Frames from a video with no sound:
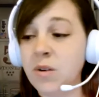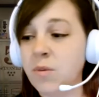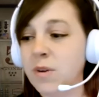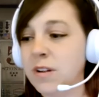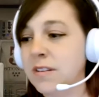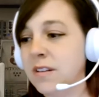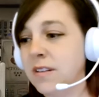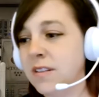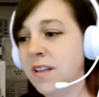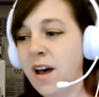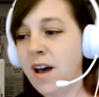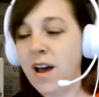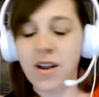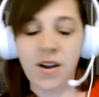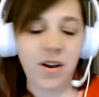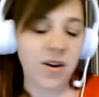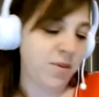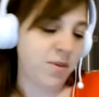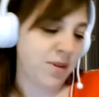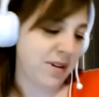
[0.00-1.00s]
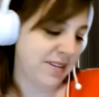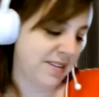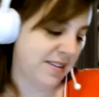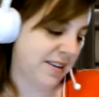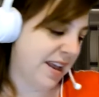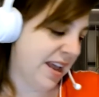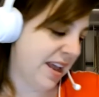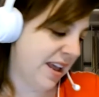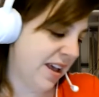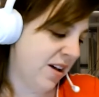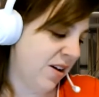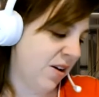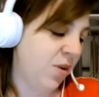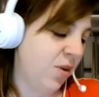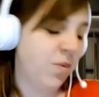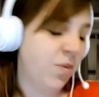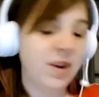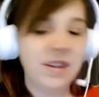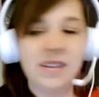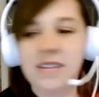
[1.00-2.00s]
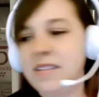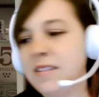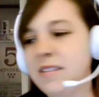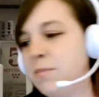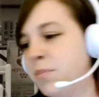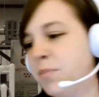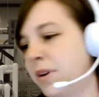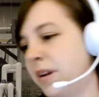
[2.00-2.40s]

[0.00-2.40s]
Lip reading: One's a lager, one's an ale, one's